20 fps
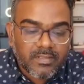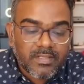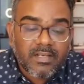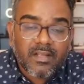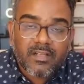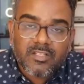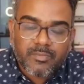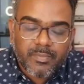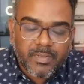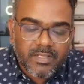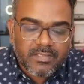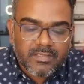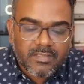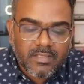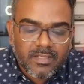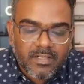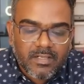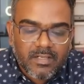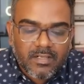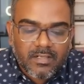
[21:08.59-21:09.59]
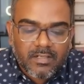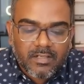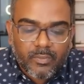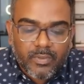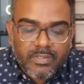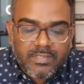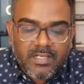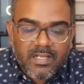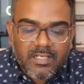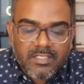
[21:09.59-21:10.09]
the large base. Now
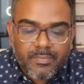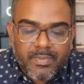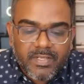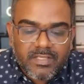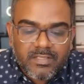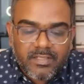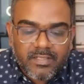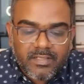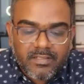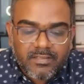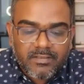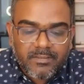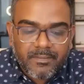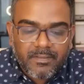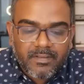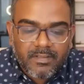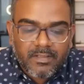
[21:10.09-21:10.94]
what is large base here?